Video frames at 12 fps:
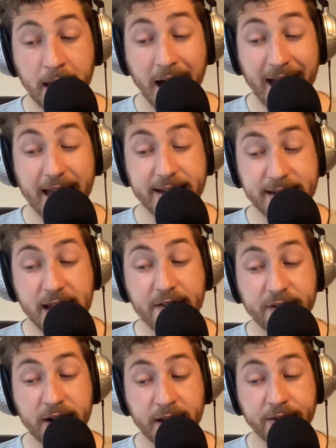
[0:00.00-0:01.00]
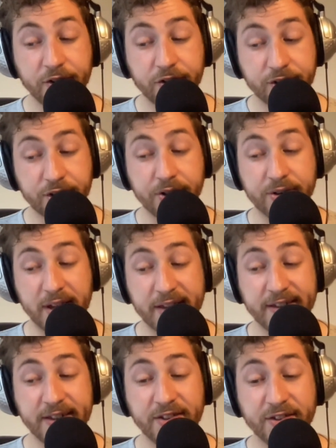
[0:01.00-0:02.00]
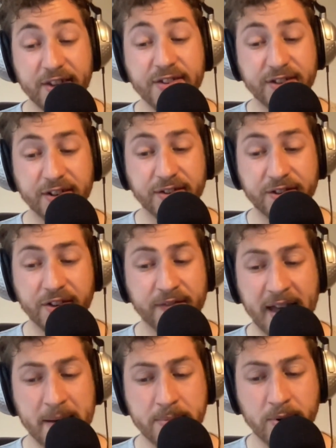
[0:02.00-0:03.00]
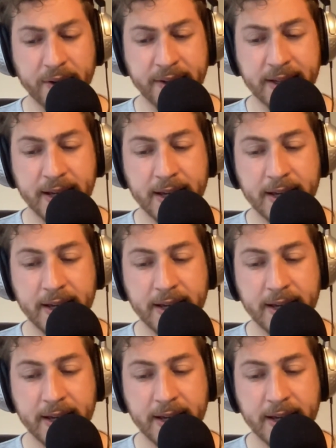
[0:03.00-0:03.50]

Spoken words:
I had never understood his insistence on that point.